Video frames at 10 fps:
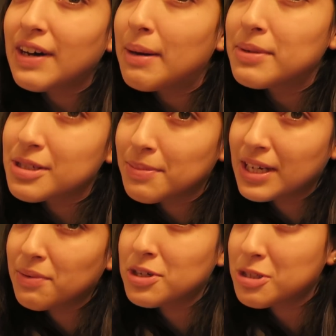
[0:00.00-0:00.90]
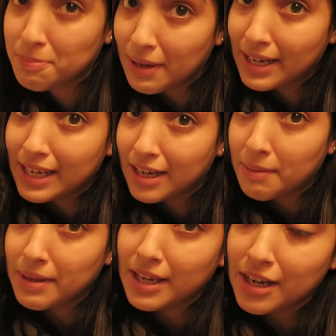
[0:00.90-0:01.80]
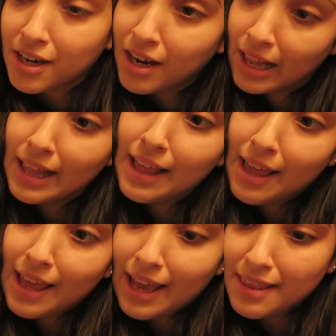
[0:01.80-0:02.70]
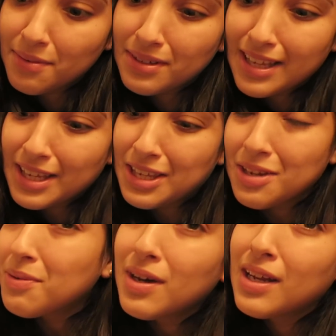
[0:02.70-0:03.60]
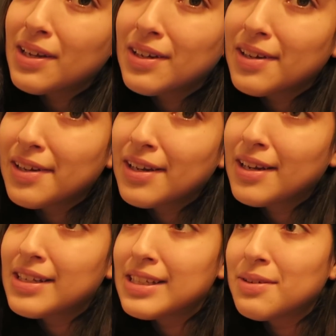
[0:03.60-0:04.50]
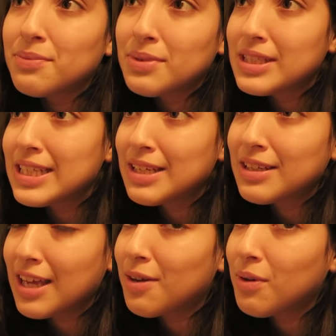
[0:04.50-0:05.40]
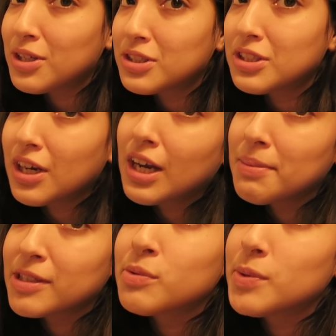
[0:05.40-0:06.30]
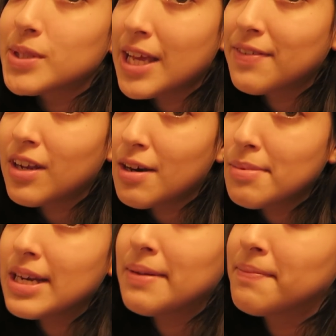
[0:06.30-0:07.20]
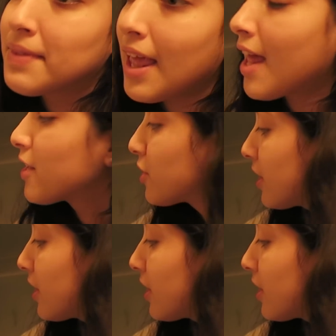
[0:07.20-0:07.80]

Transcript: of how much money we're spending coming here. And then we're like, you know what? We need to get a washer and dryer because we would save a lot of money. And